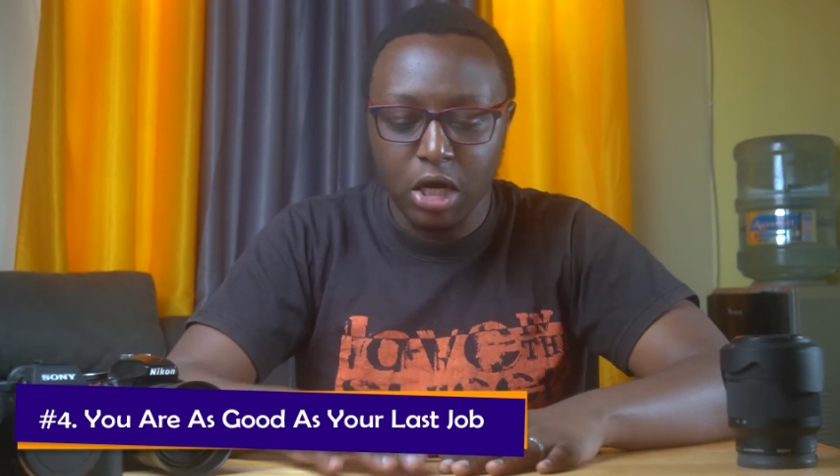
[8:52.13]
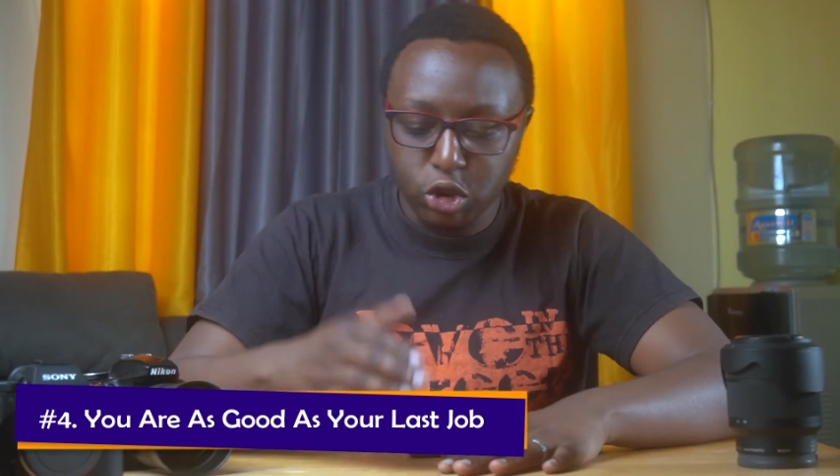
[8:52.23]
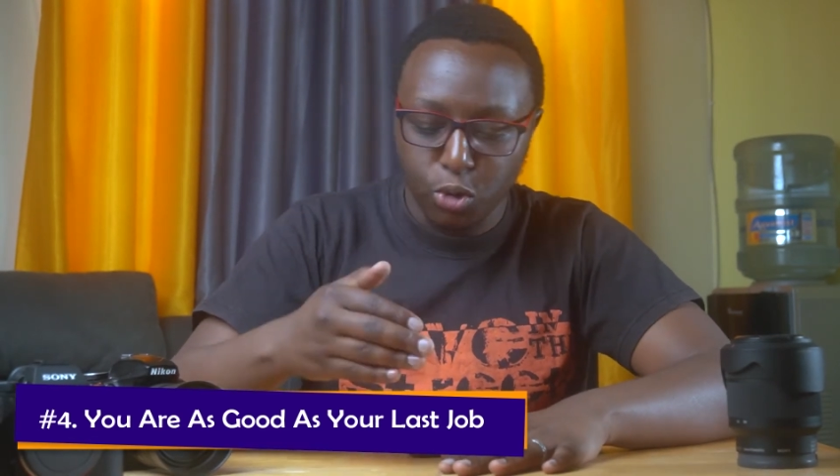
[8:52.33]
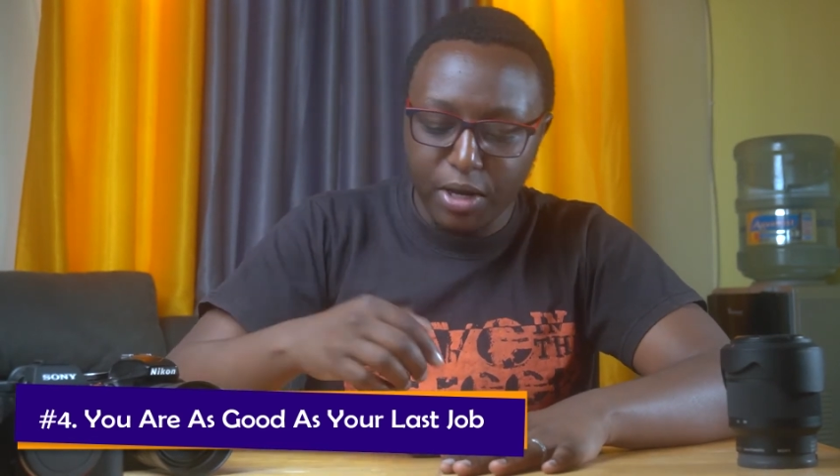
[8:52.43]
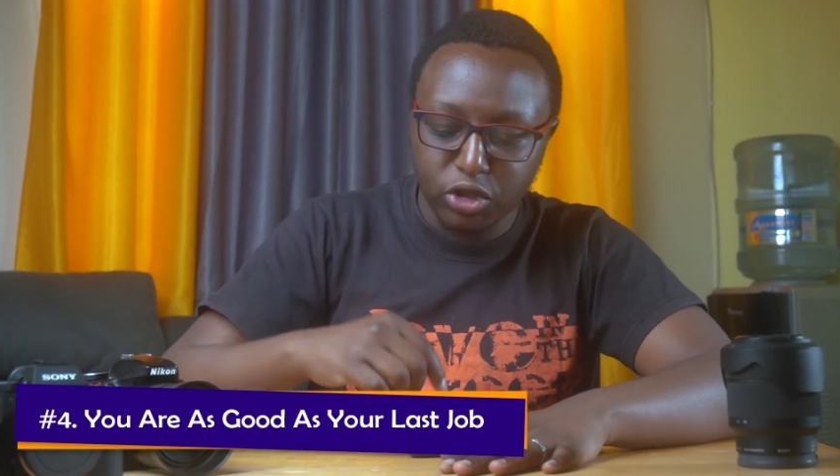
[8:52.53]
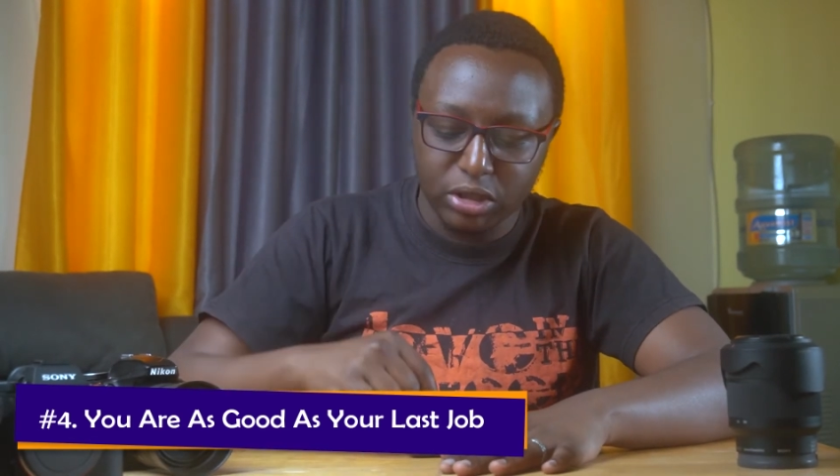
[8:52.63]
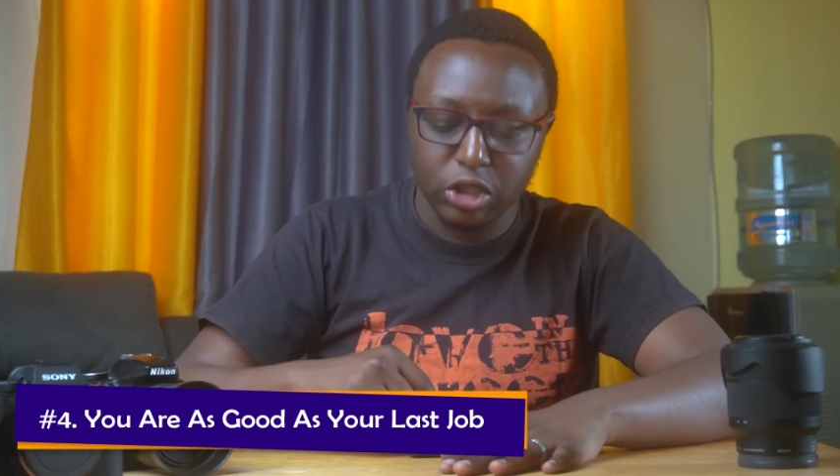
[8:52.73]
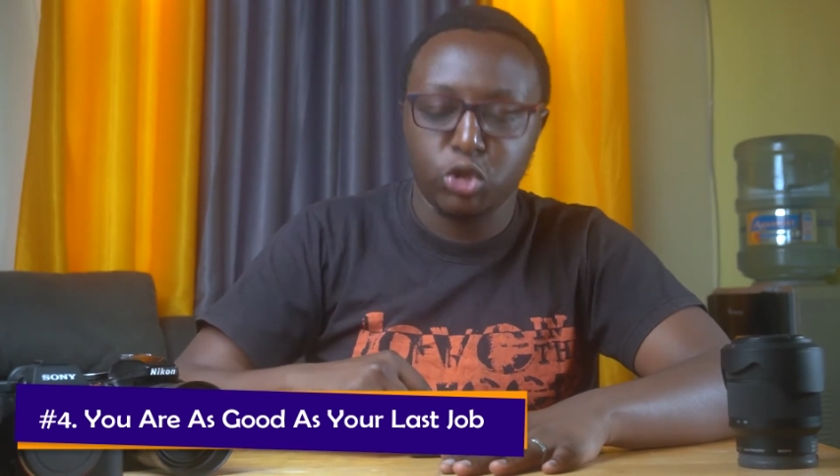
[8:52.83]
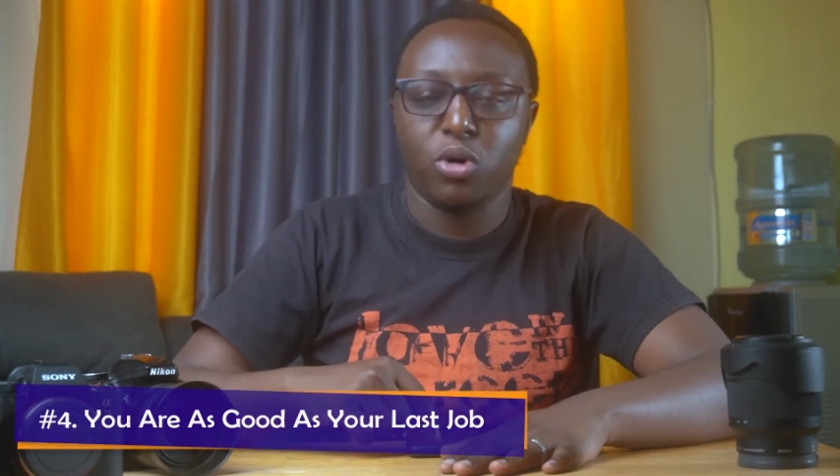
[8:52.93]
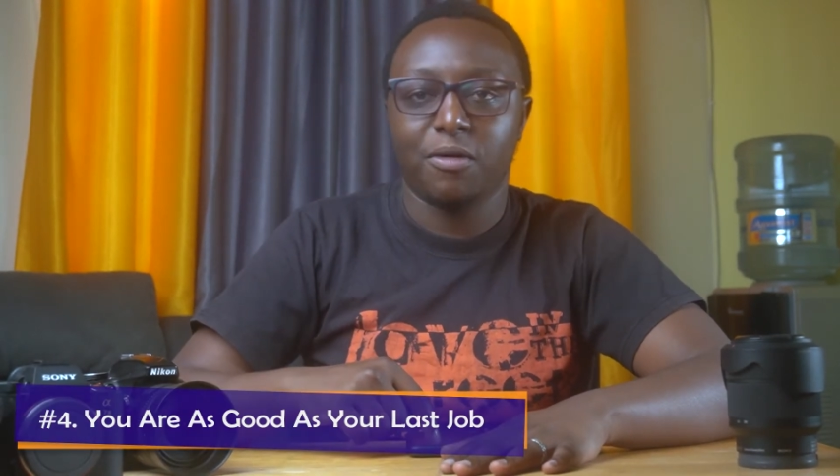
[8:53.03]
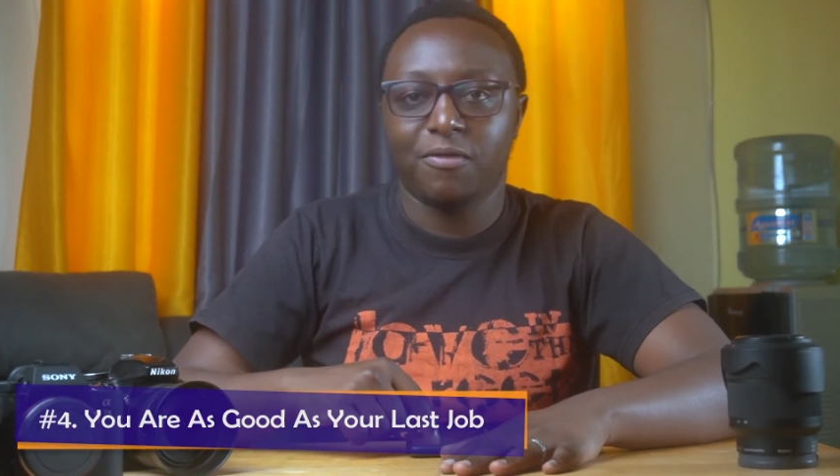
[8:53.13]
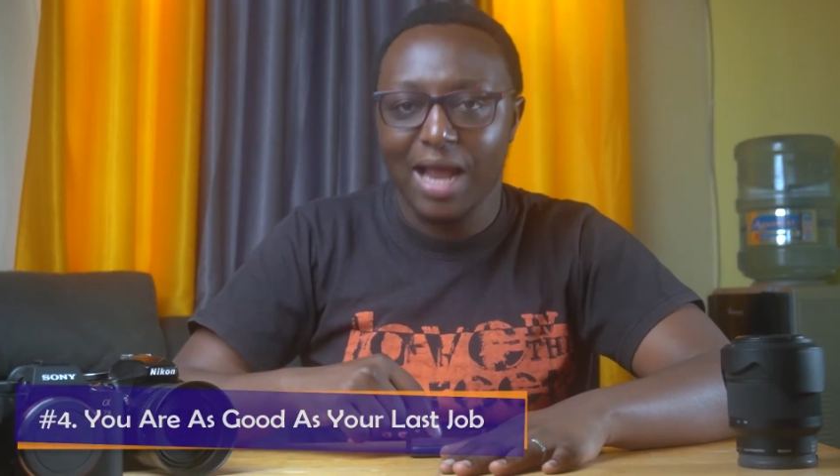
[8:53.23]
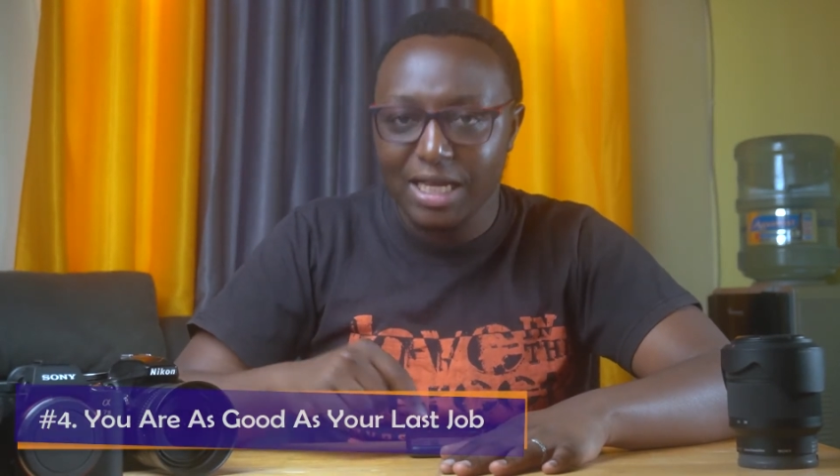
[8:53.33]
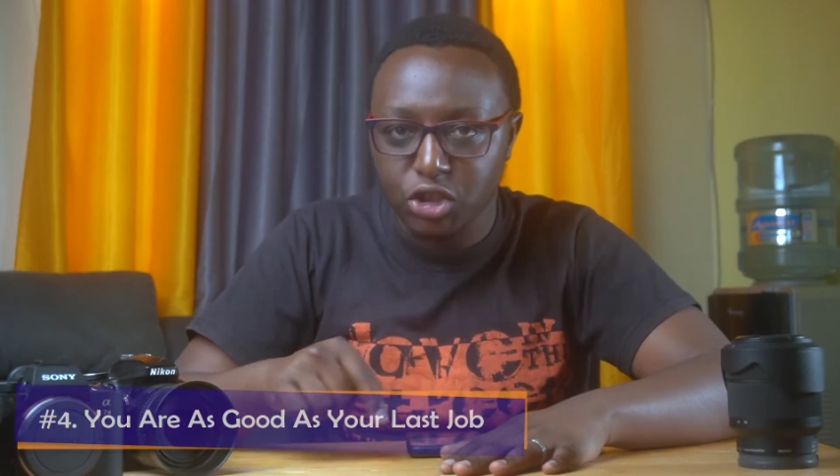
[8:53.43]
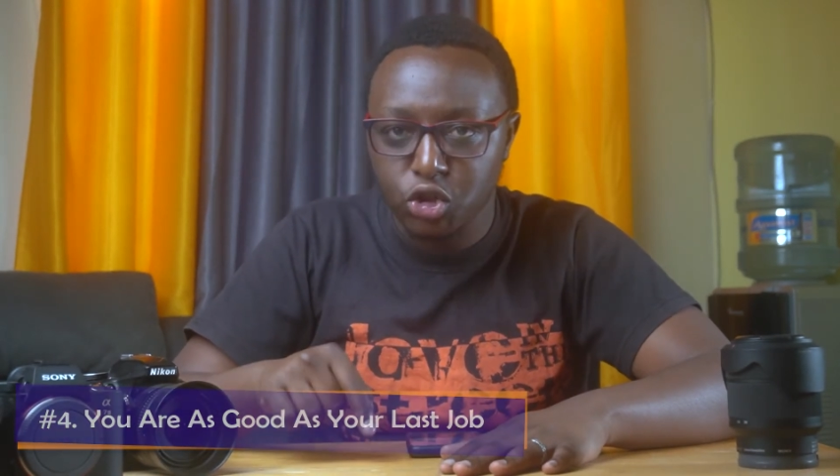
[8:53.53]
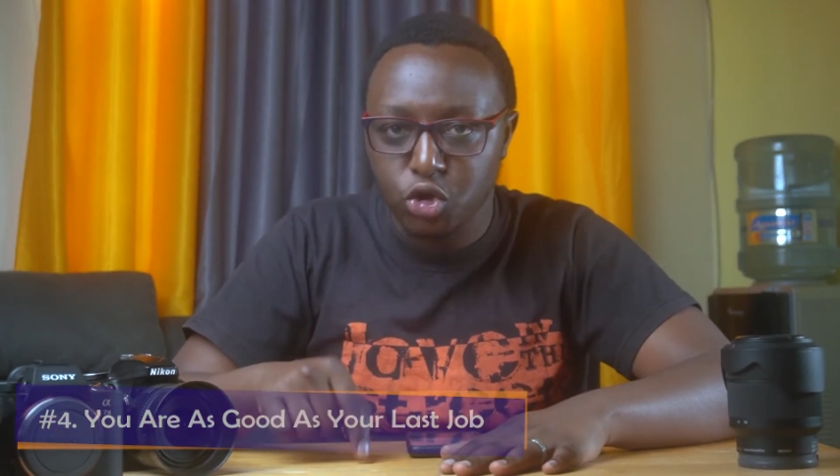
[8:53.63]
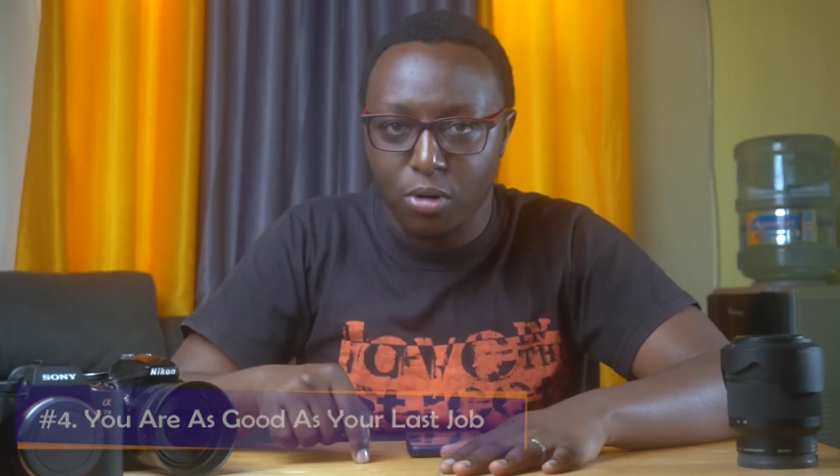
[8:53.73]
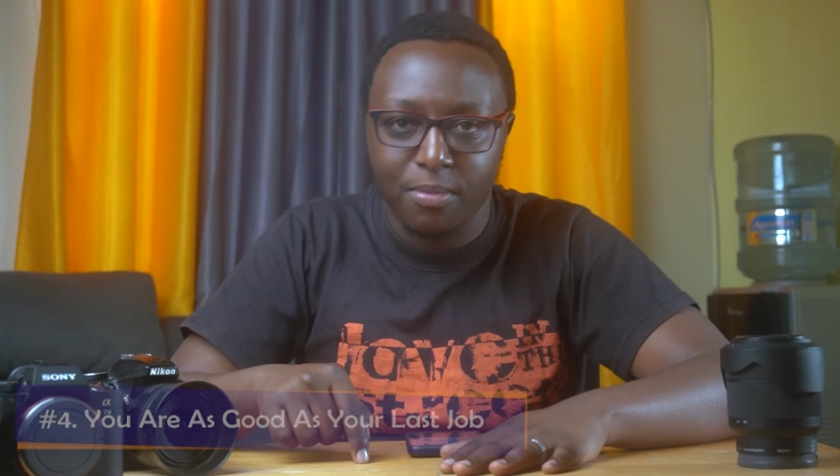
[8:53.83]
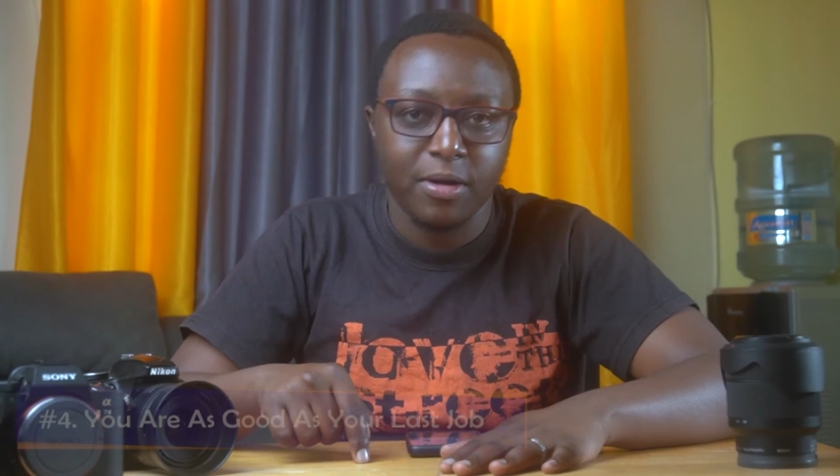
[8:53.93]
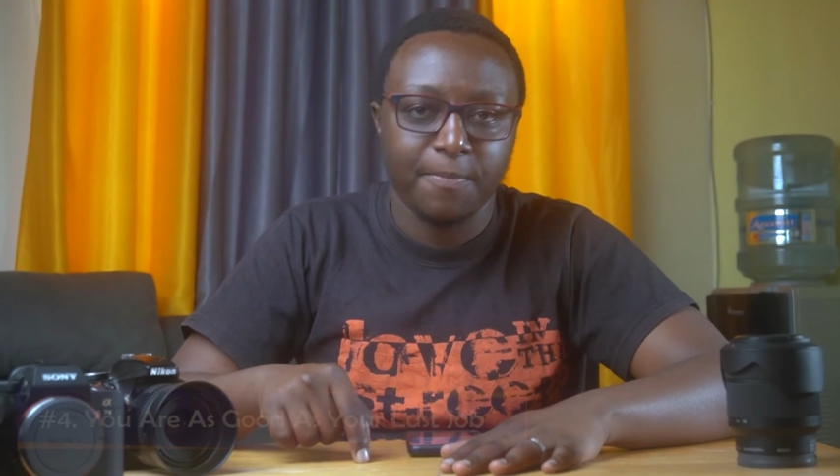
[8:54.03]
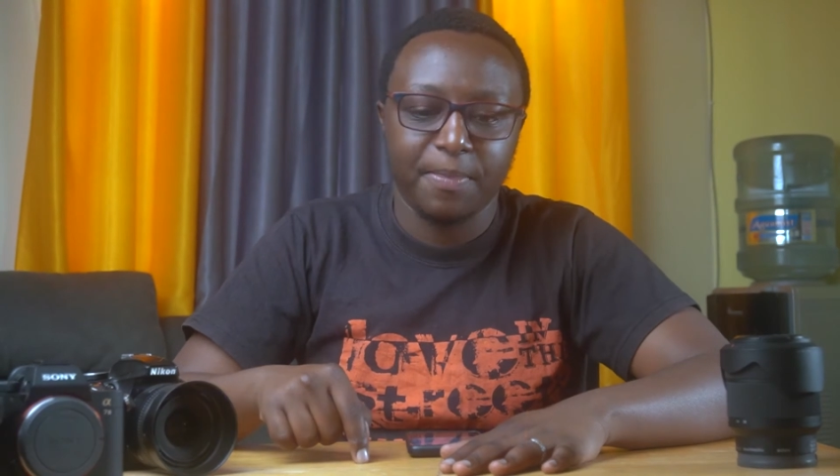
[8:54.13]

So make sure that your last job